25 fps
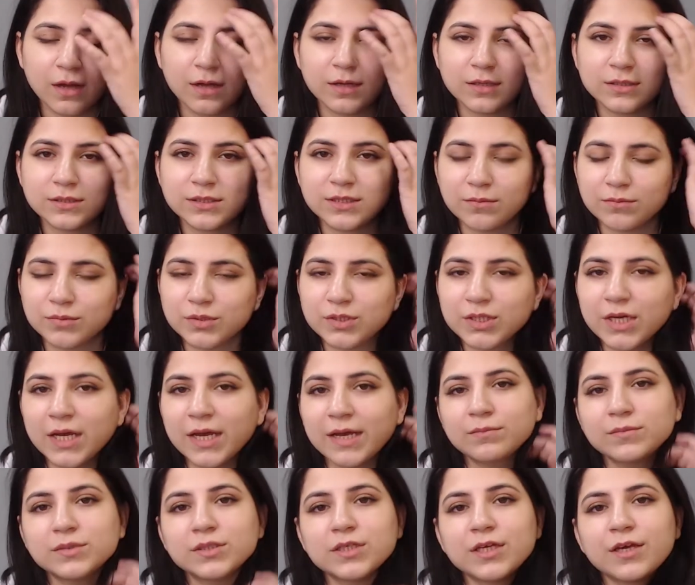
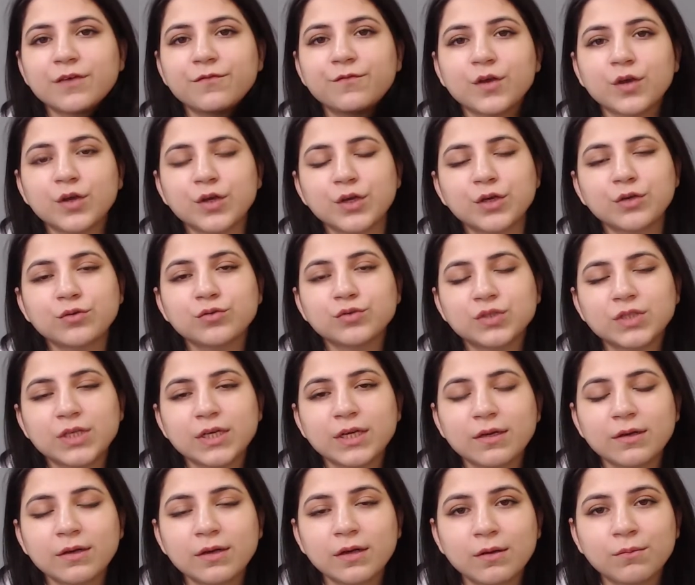sometimes if you're
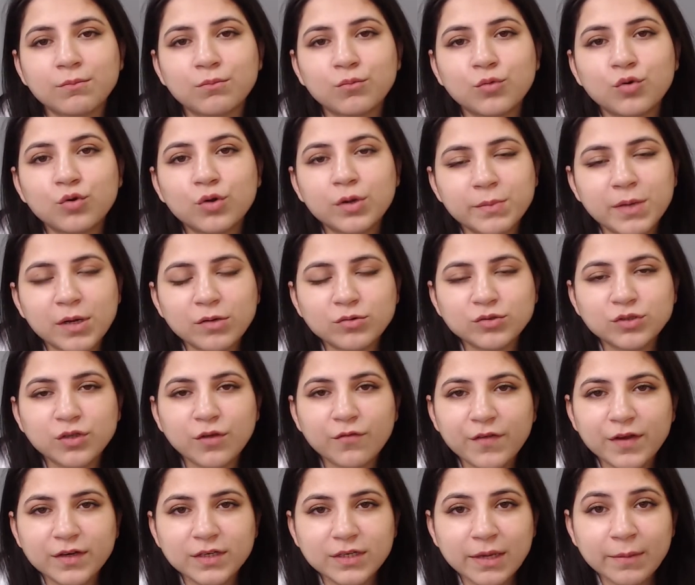using more amount
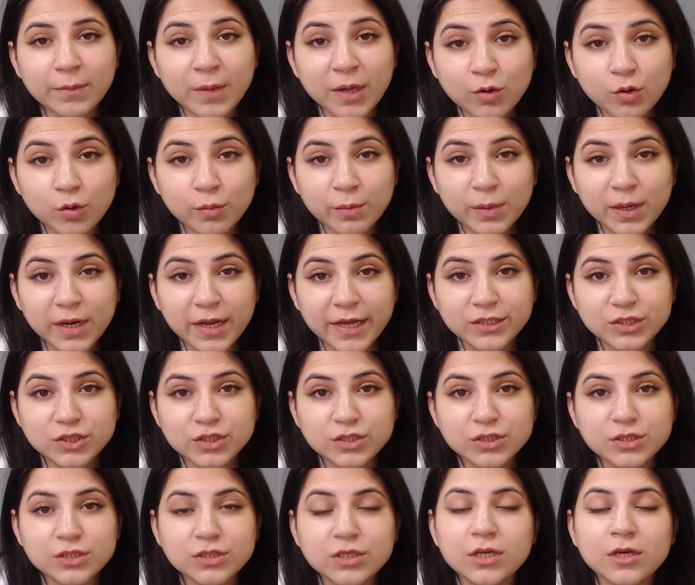of antimicrobial
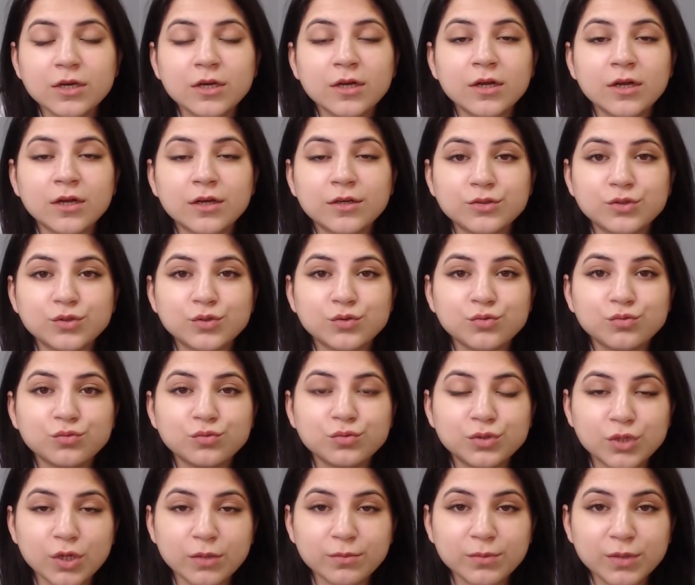agent
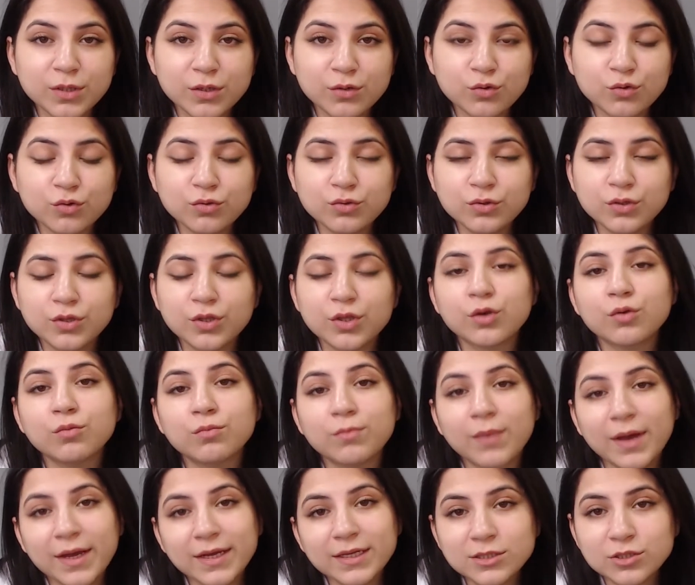to stop the growth, you
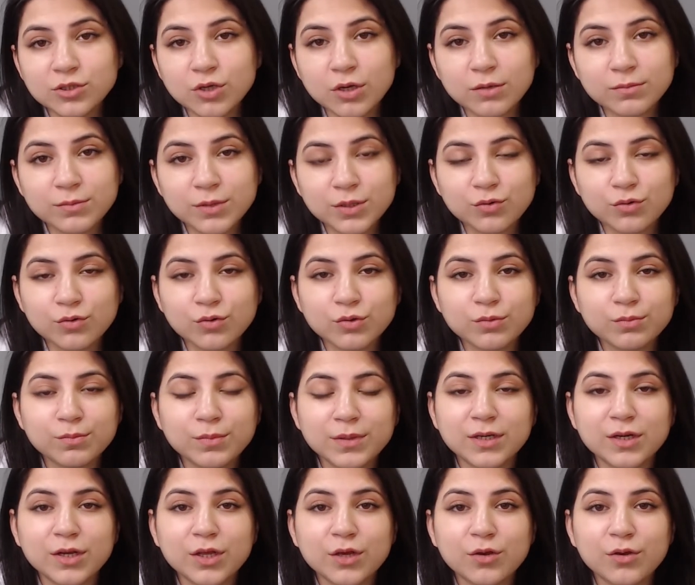might stop the growth,
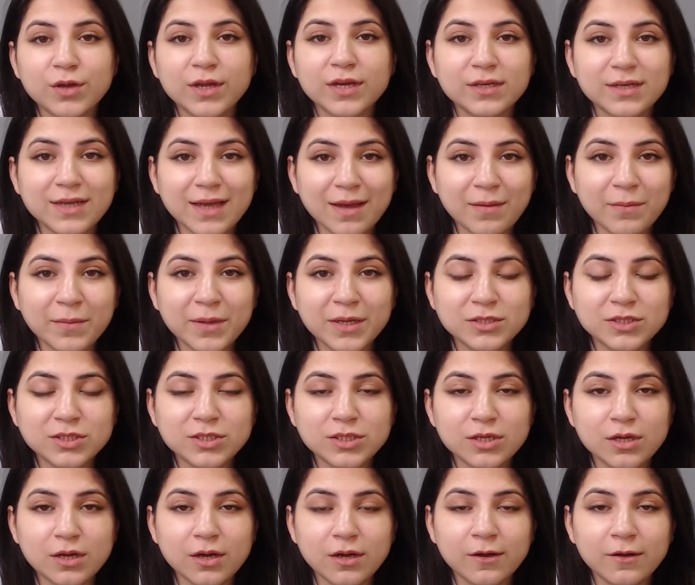but you can
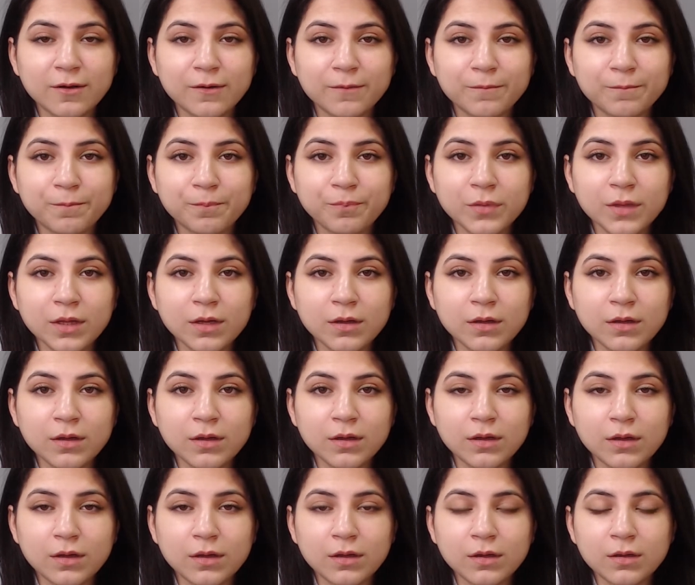damage
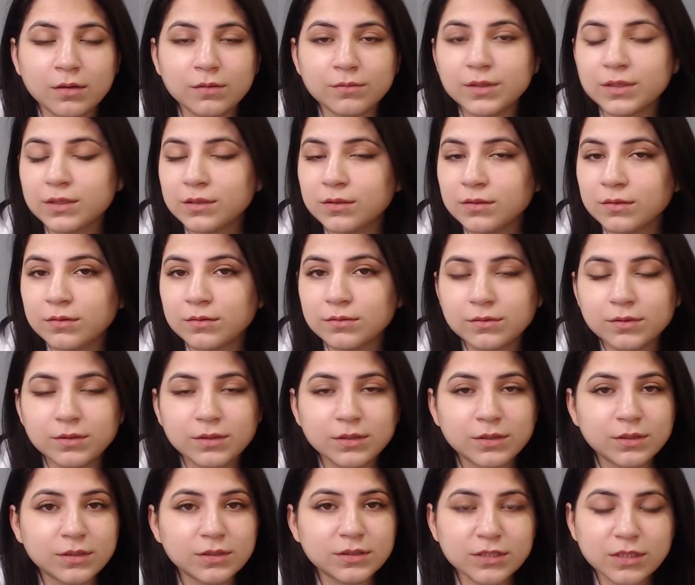the
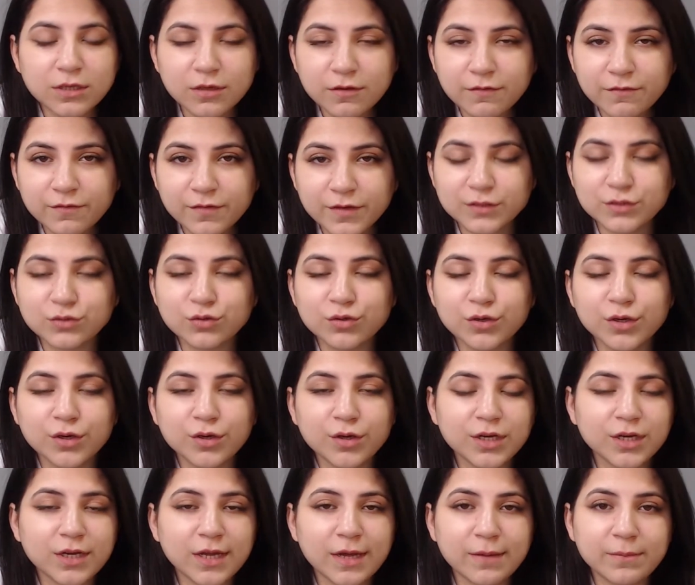surface, or you
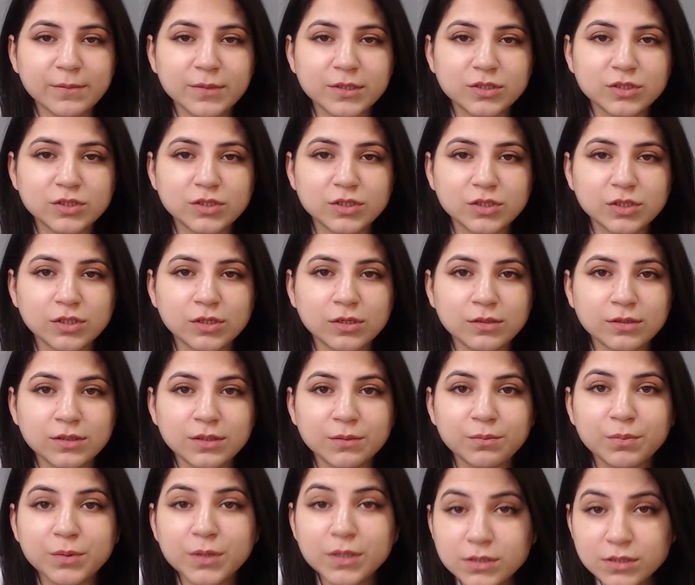can damage
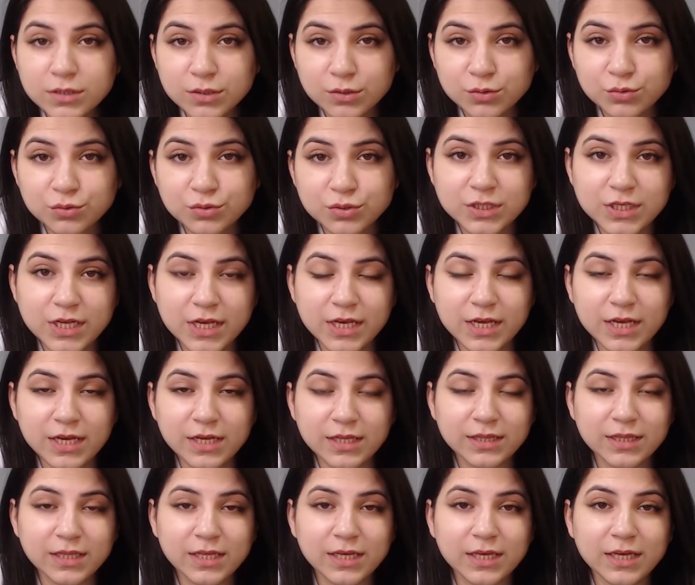the person who's
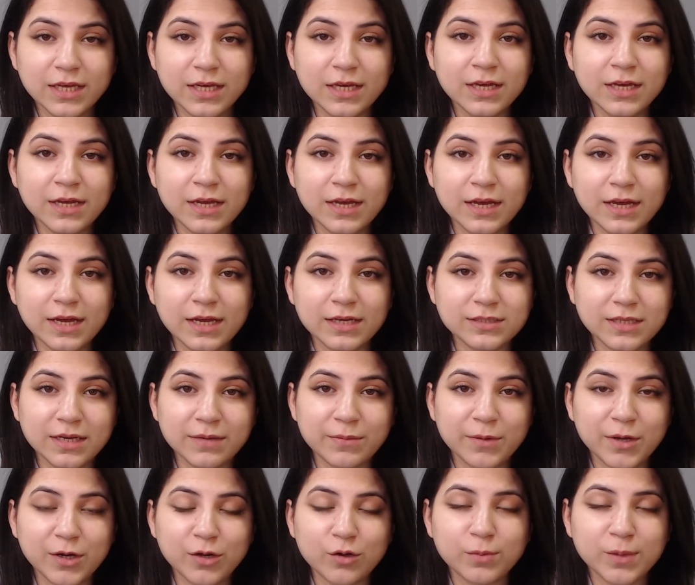taking the
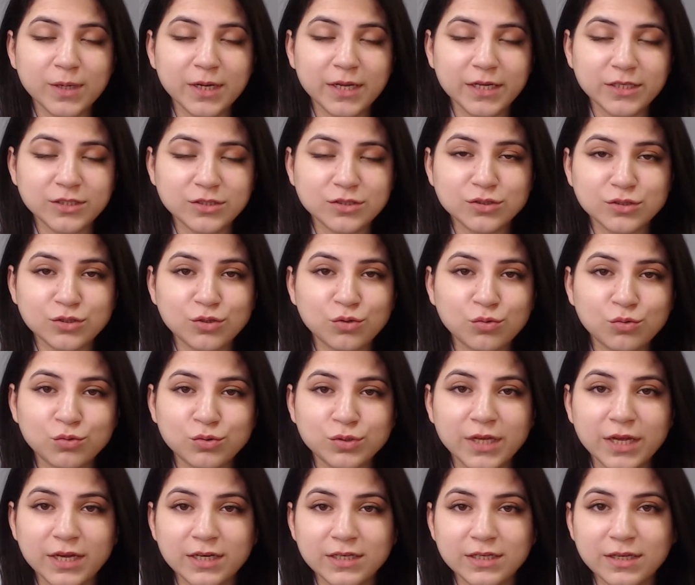antimicrobial agents or
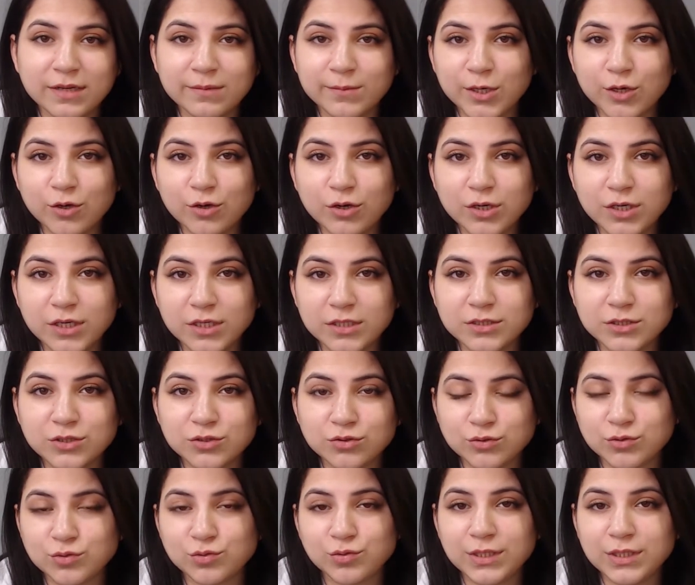the antibiotics
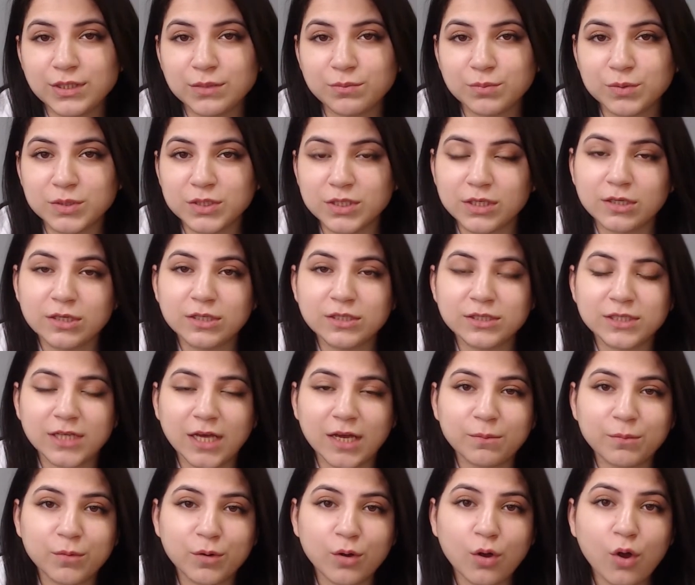to treat a particular
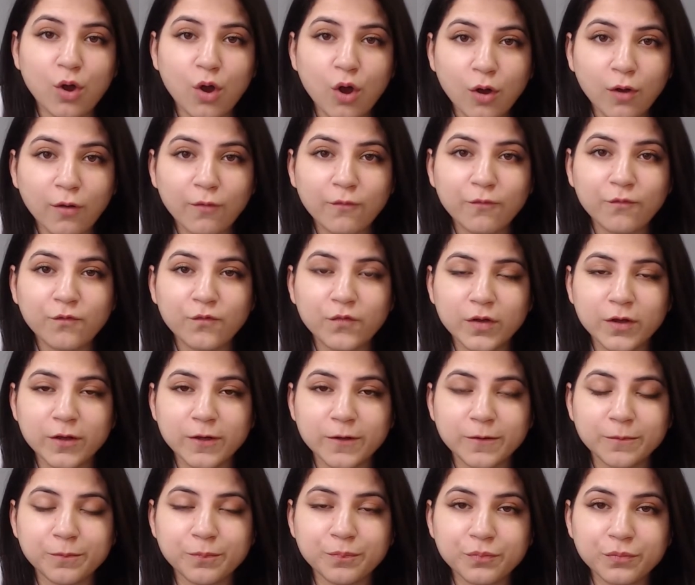type
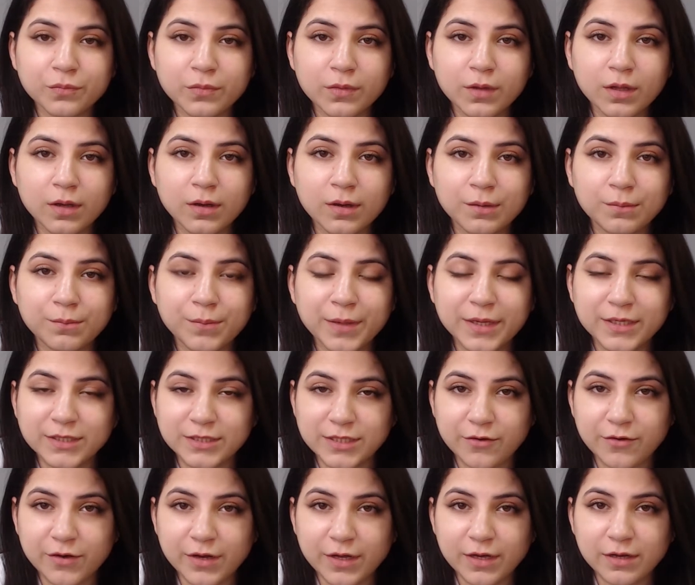of
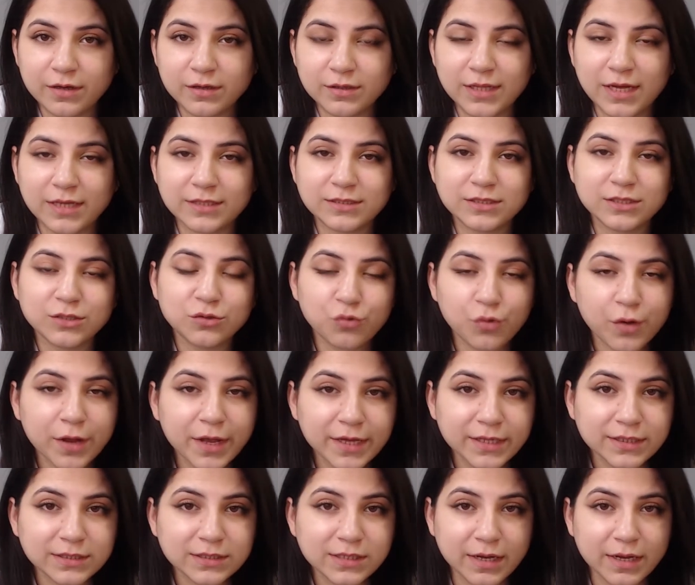bacteria that's
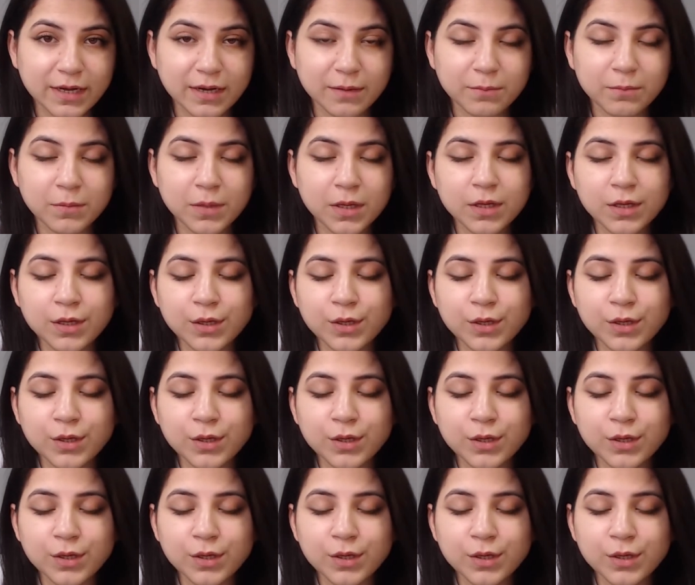growing inside him.